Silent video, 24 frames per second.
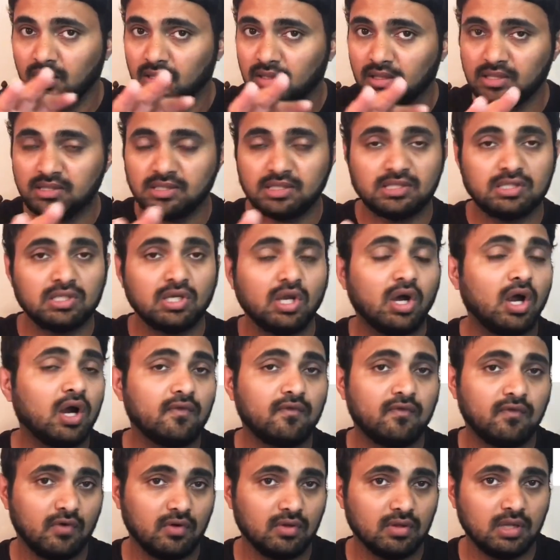This is not
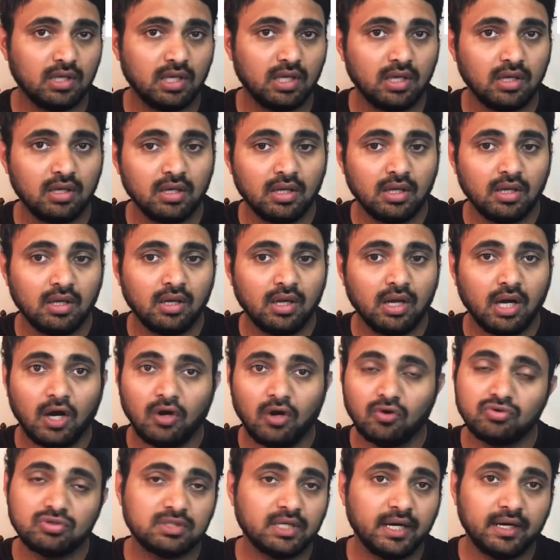for the
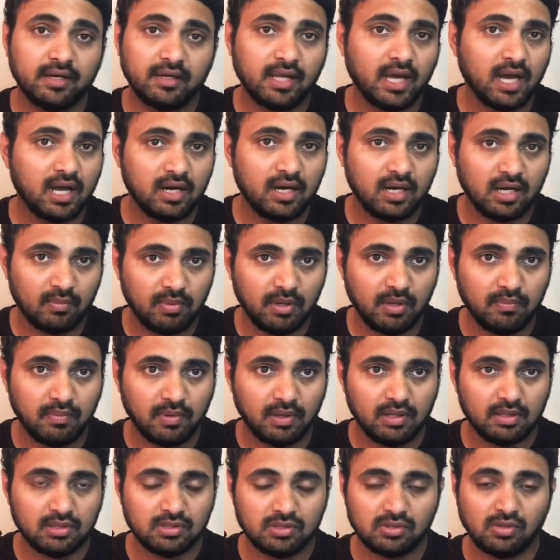outside Canada
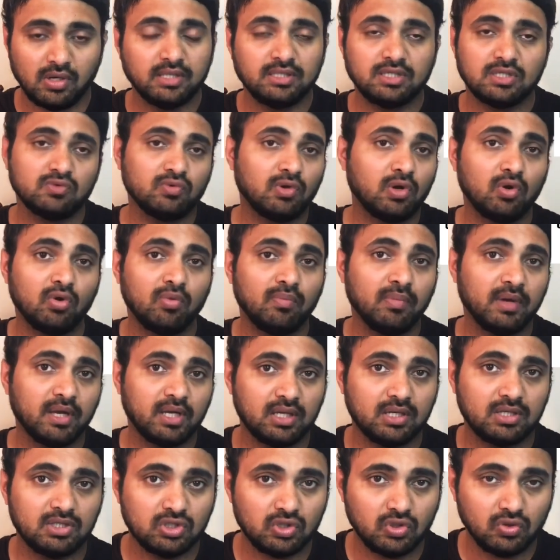people, so I just wanted to make
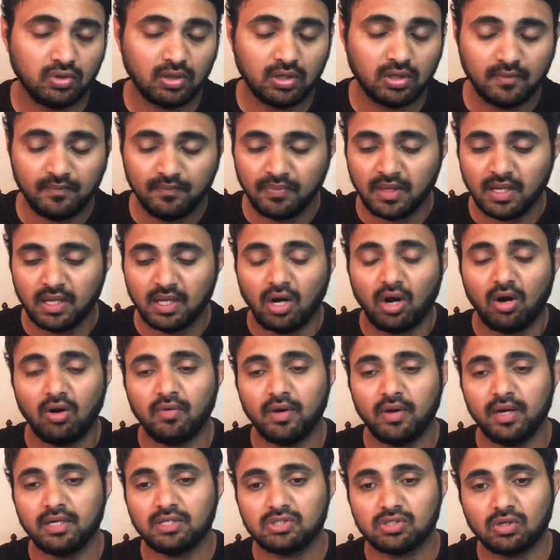it sure.
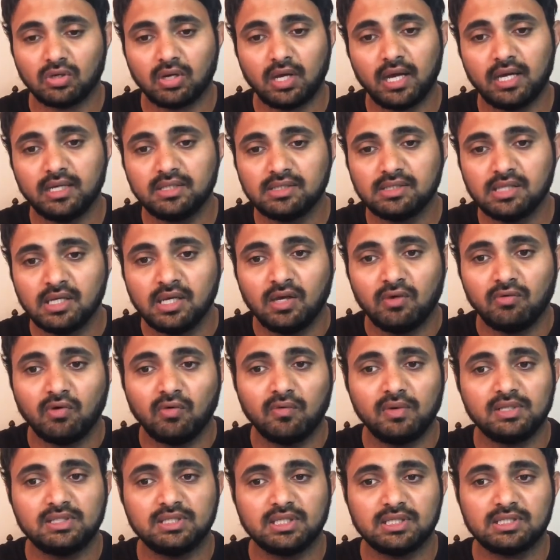Alright, so guys, we
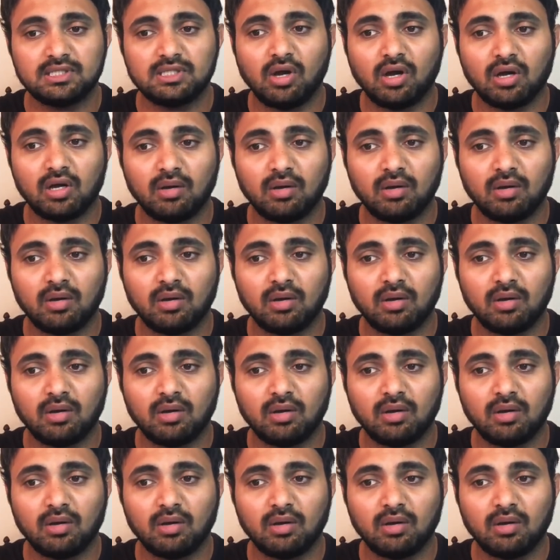will just talk